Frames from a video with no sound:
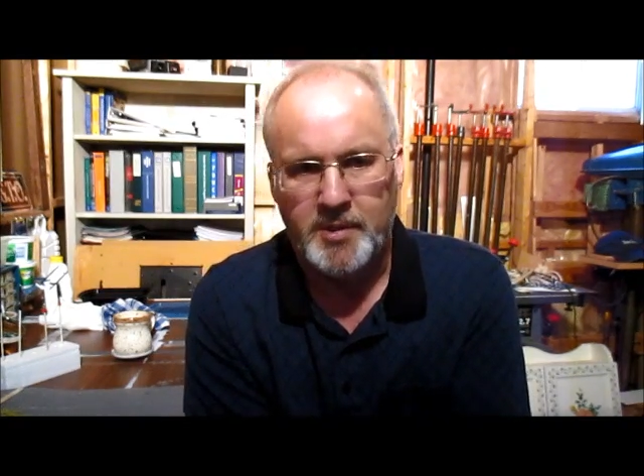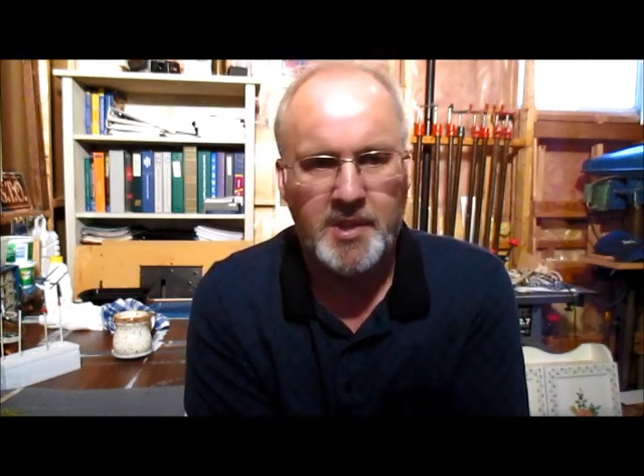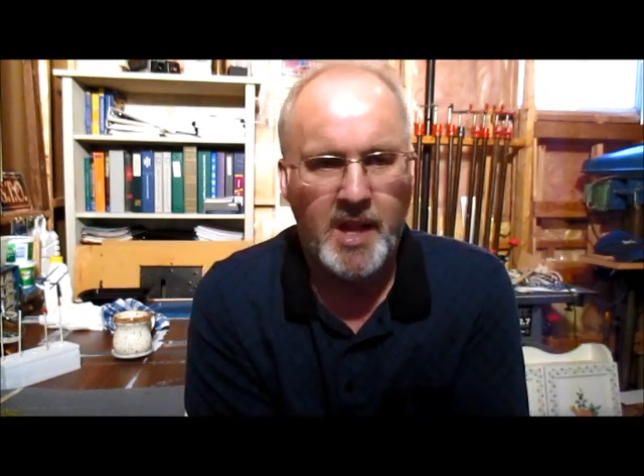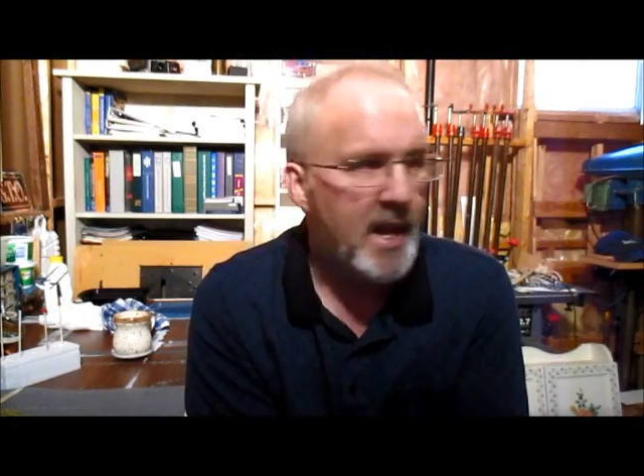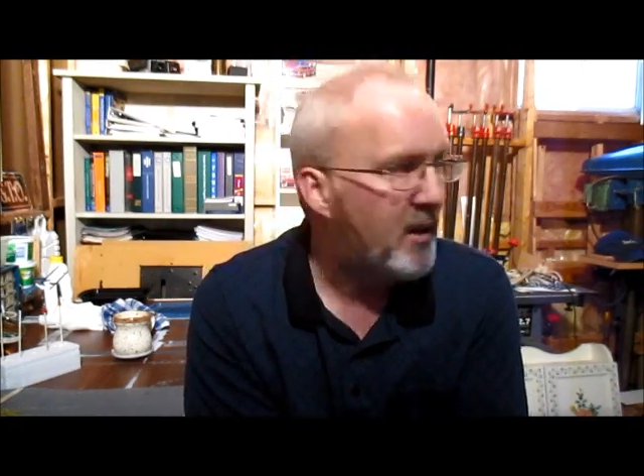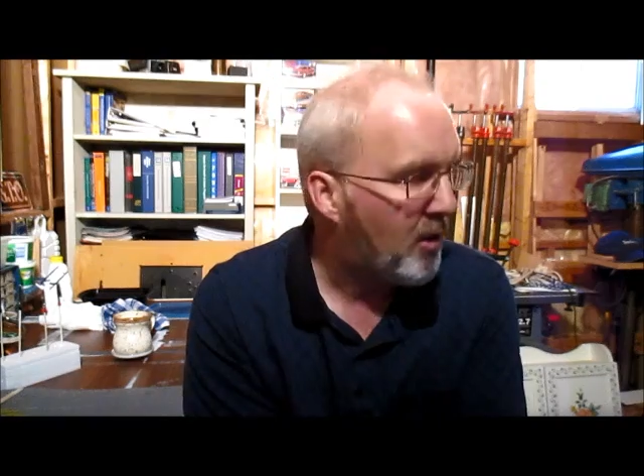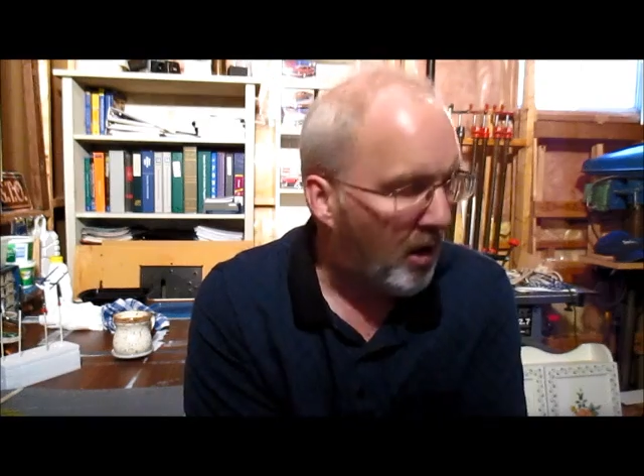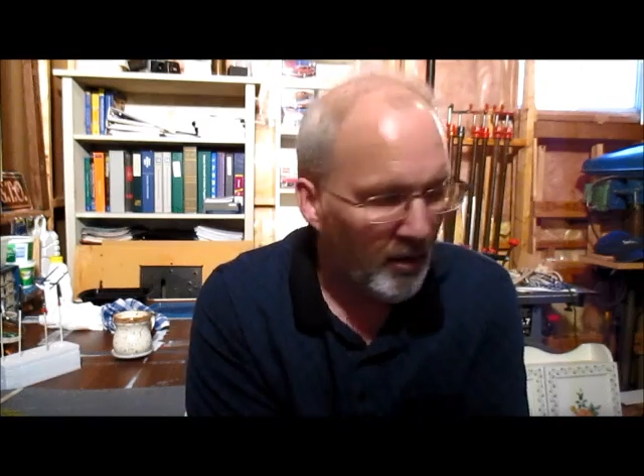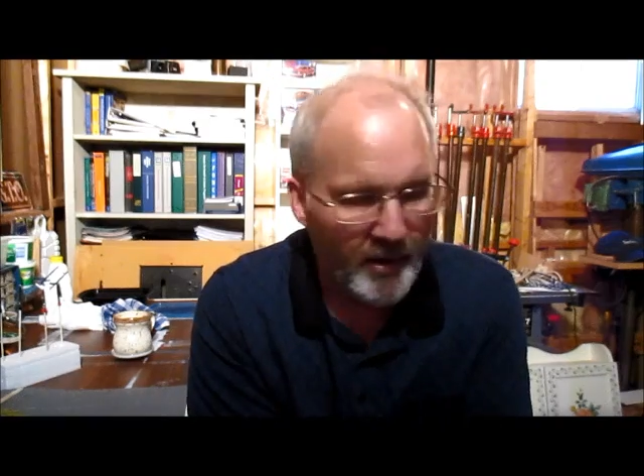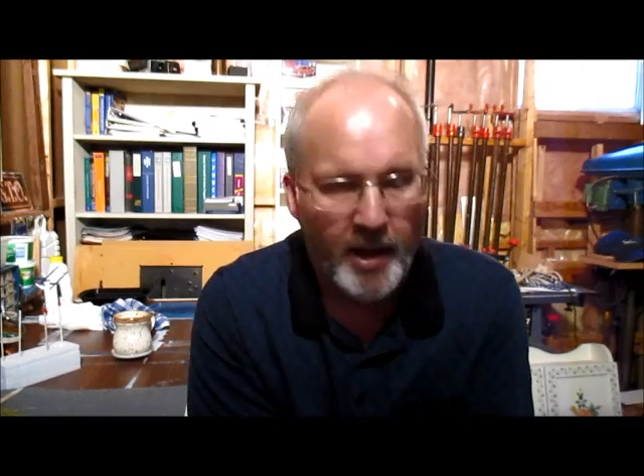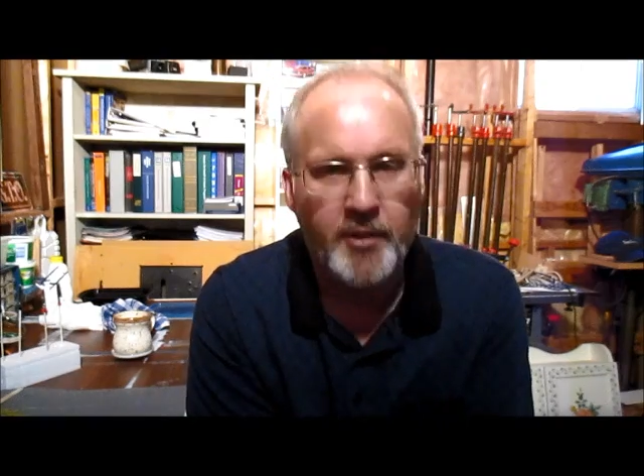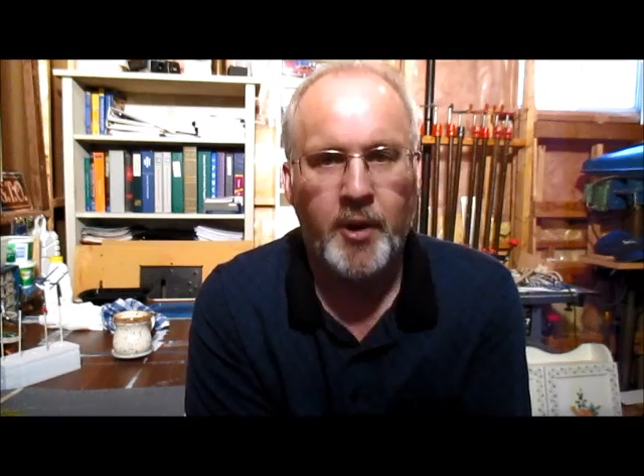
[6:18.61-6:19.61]
and sanding
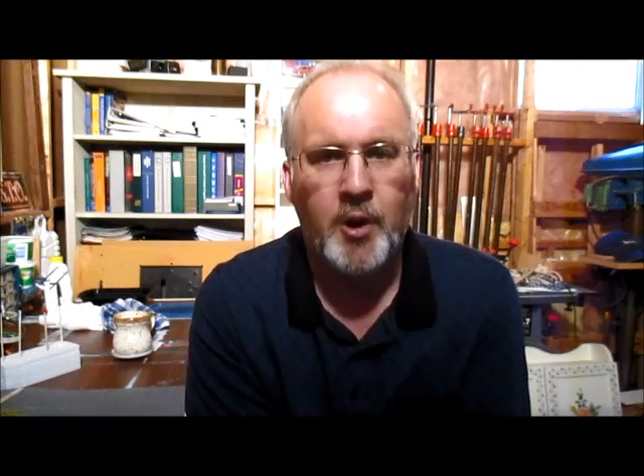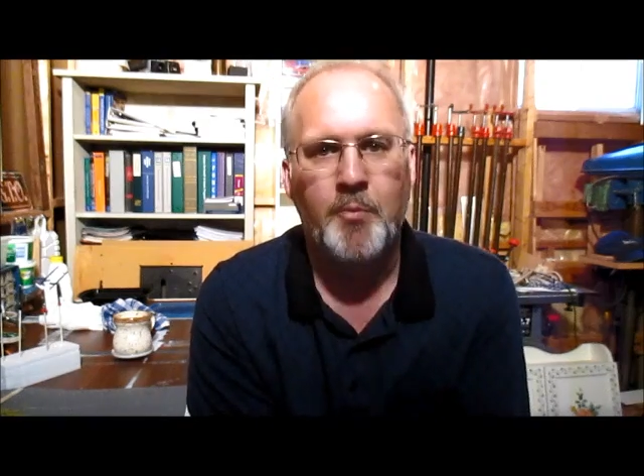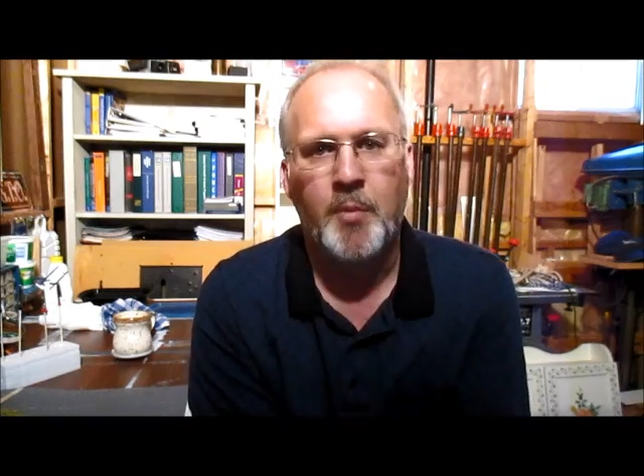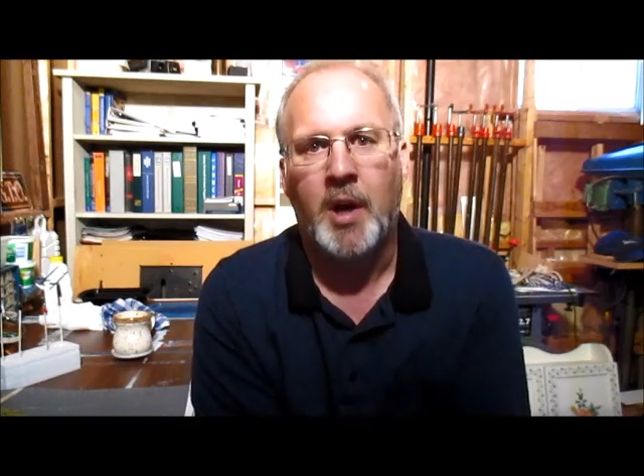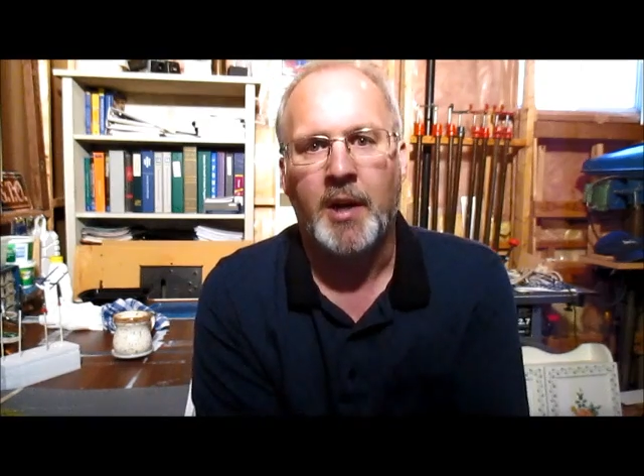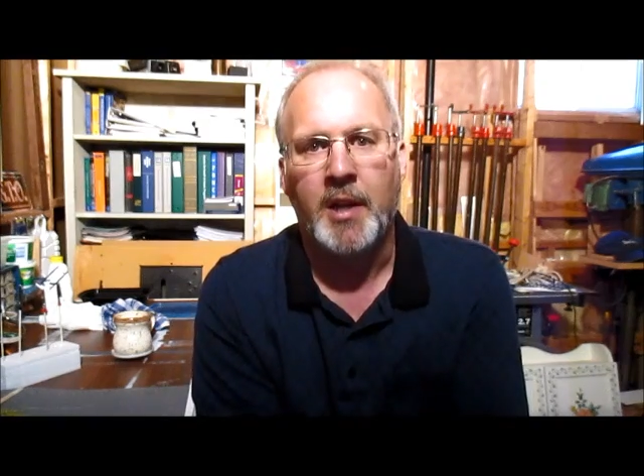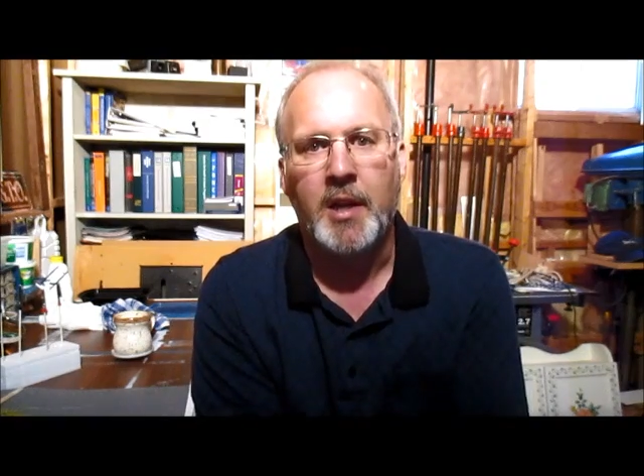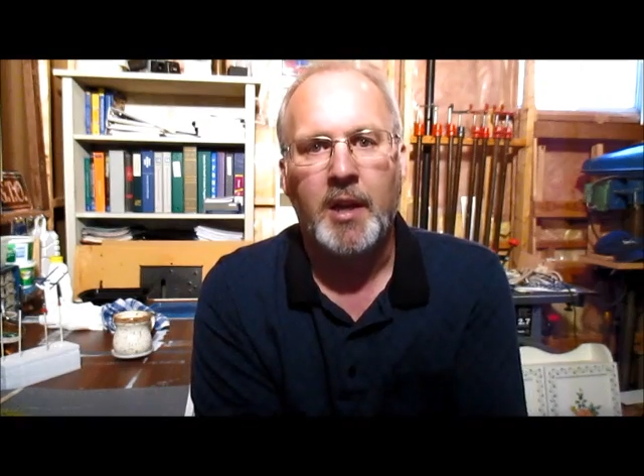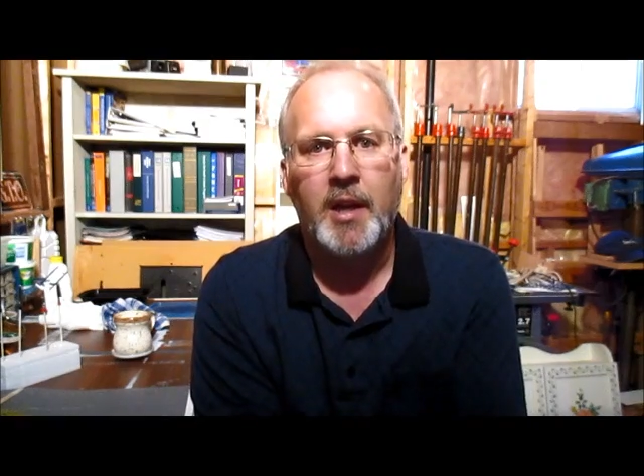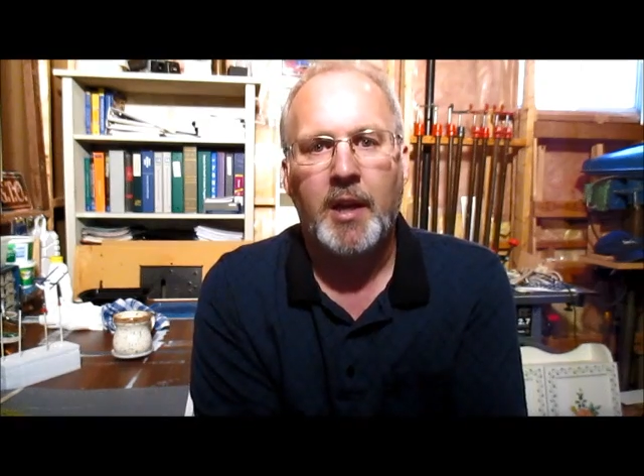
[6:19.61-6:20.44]
on that Dart body.